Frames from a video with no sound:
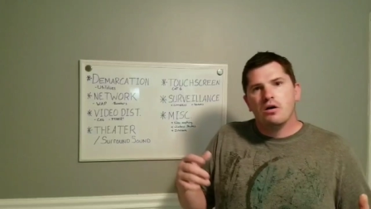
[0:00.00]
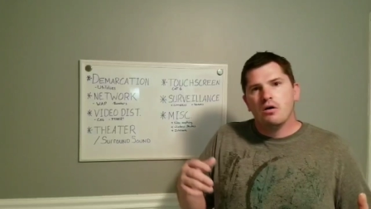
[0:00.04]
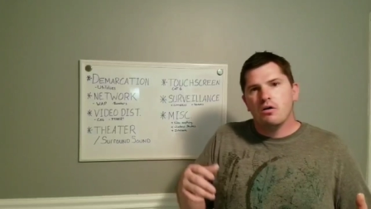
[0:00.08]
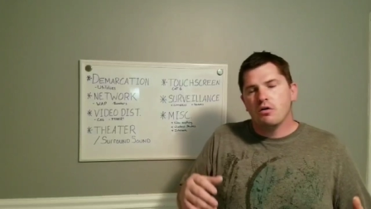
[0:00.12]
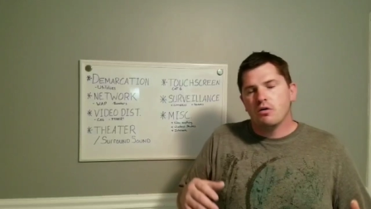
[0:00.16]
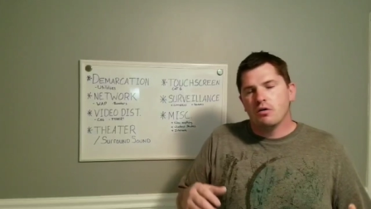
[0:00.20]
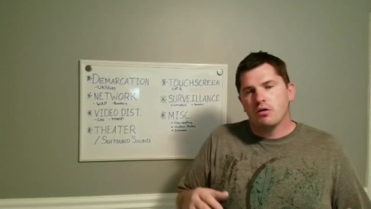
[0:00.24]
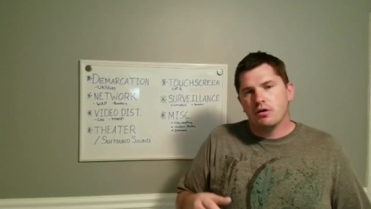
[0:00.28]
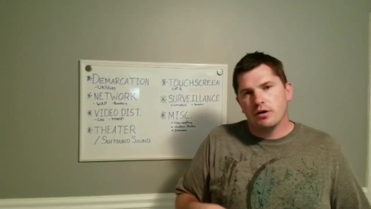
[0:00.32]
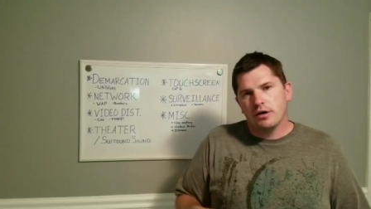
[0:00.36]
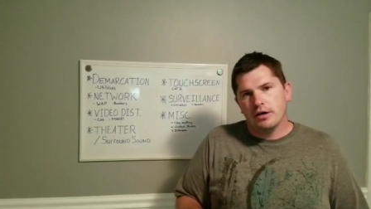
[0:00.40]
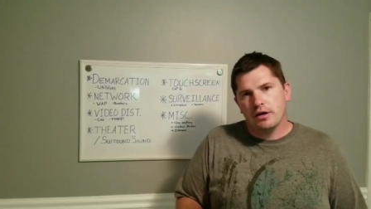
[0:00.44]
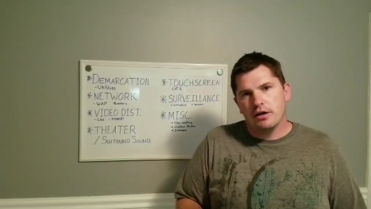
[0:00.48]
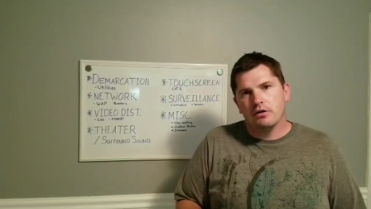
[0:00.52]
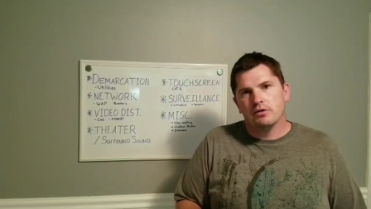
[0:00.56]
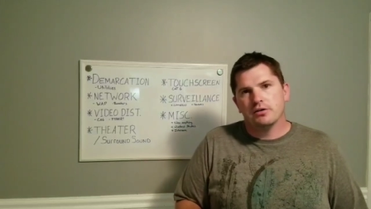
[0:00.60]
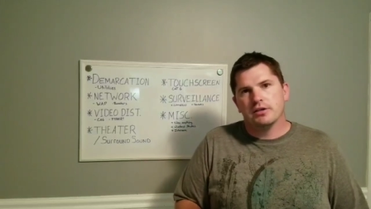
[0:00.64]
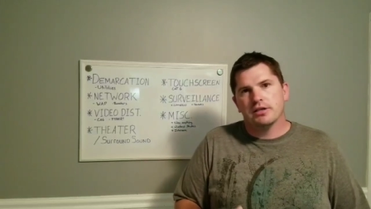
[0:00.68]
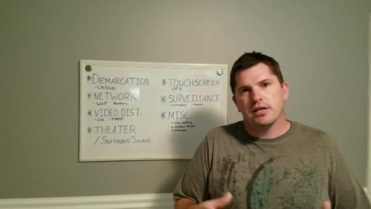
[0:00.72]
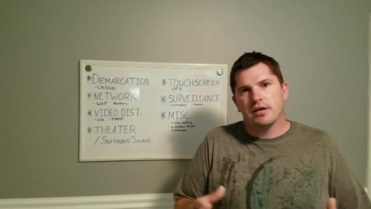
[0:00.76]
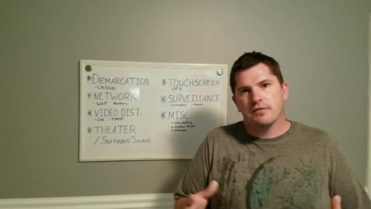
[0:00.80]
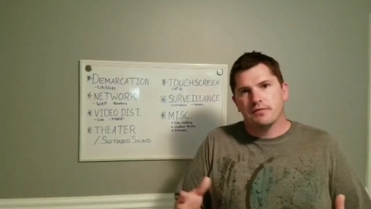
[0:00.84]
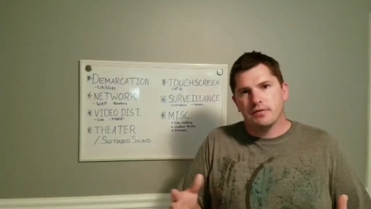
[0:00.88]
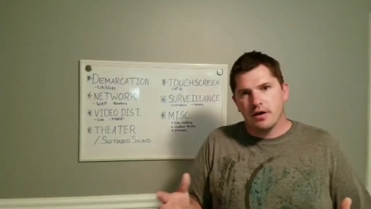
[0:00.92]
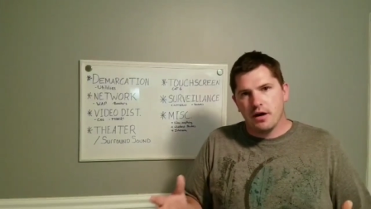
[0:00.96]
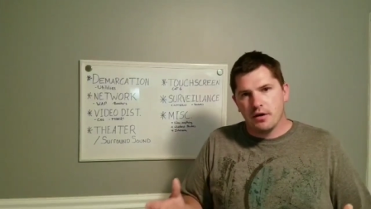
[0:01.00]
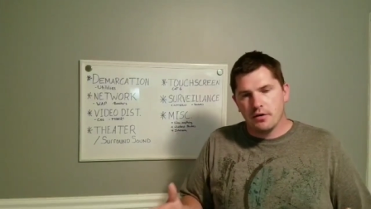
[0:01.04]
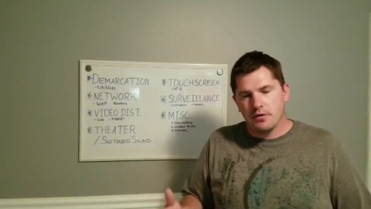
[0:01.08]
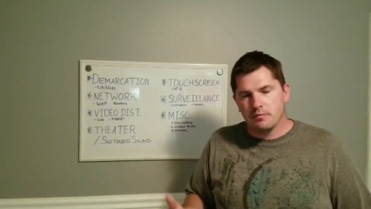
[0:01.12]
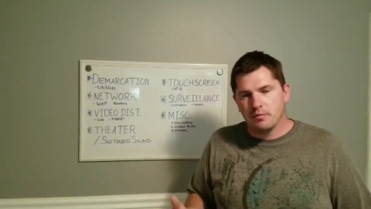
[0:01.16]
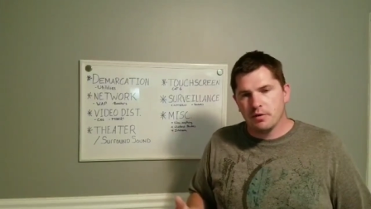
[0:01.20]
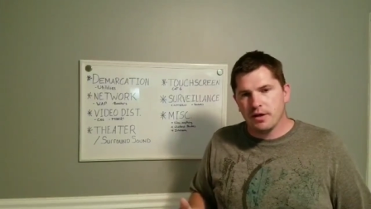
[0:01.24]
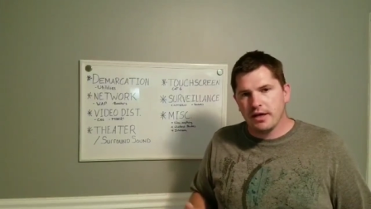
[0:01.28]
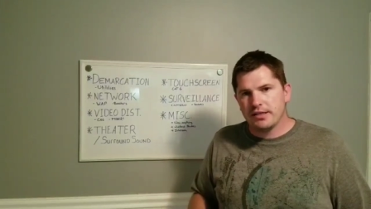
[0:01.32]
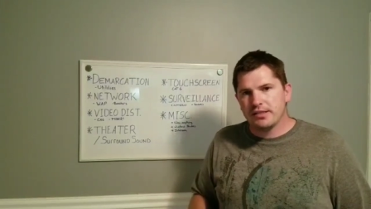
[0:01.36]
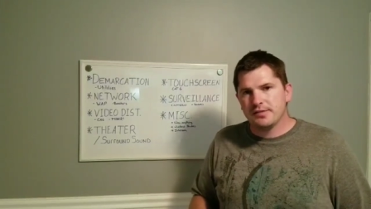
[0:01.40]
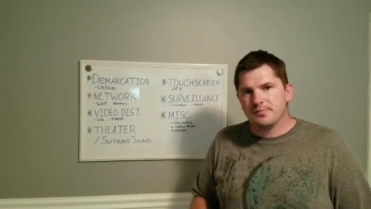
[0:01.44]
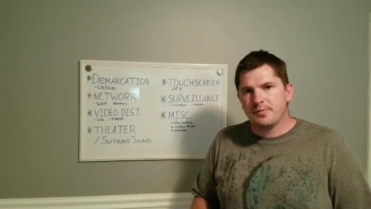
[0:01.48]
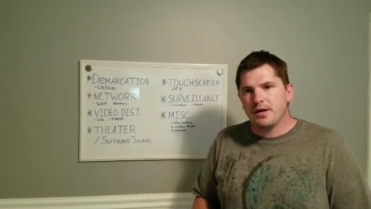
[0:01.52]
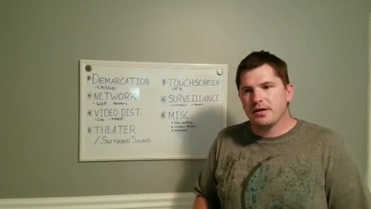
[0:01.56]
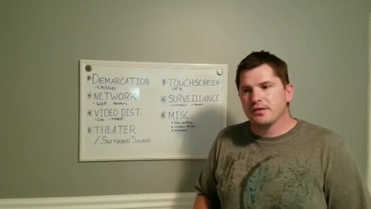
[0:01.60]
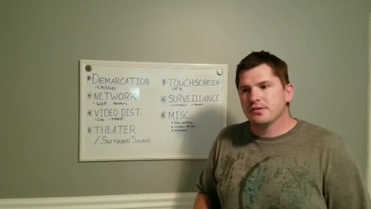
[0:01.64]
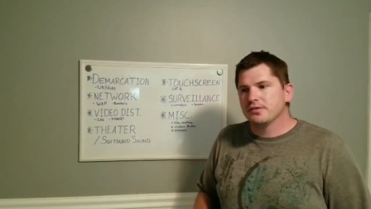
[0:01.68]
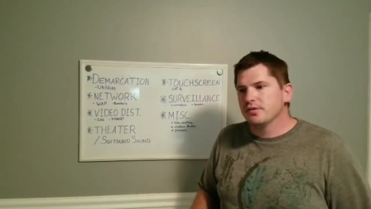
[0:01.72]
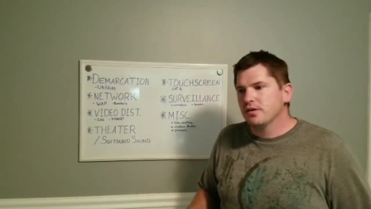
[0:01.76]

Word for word: or, you know, to cover another blind spot.